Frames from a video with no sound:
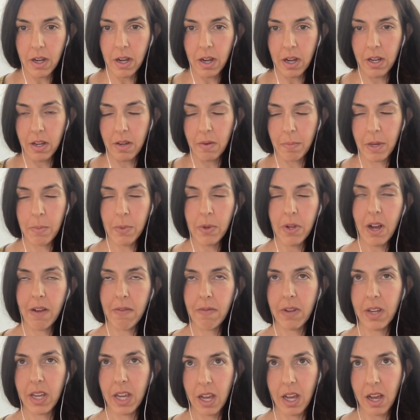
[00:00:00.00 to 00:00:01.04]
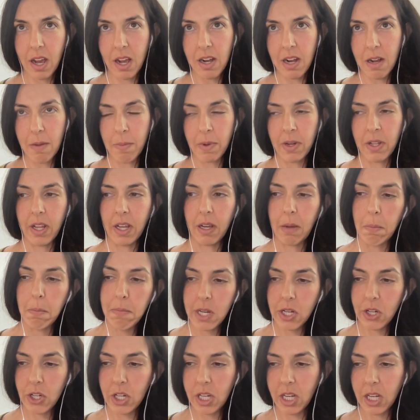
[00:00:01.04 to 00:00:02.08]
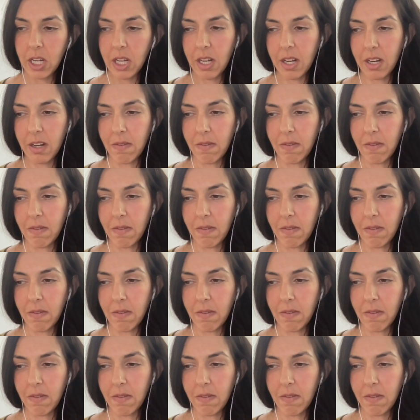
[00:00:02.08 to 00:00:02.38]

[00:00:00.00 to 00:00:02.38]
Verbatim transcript: people often get hung up on like mission